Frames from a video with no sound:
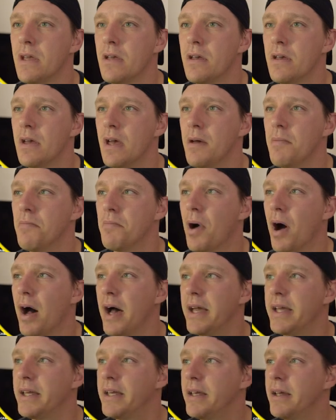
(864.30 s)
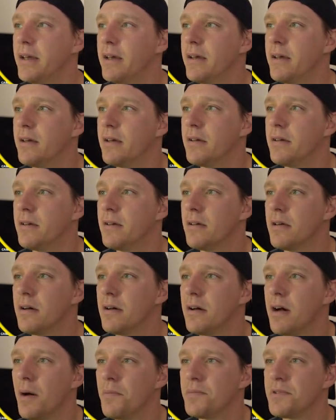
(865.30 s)
Mbai
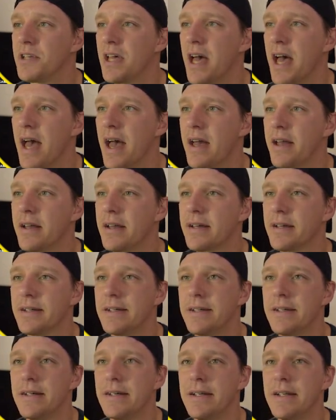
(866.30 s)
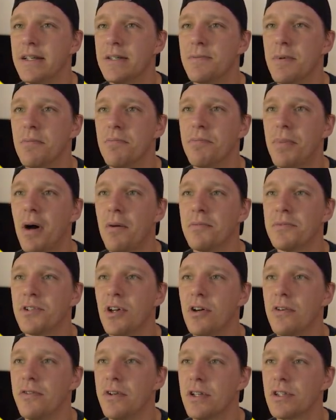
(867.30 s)
up to Heck, and it's been pumped
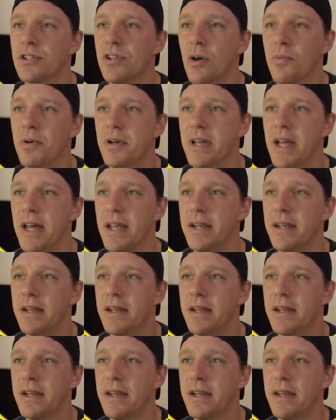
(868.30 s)
over the top again.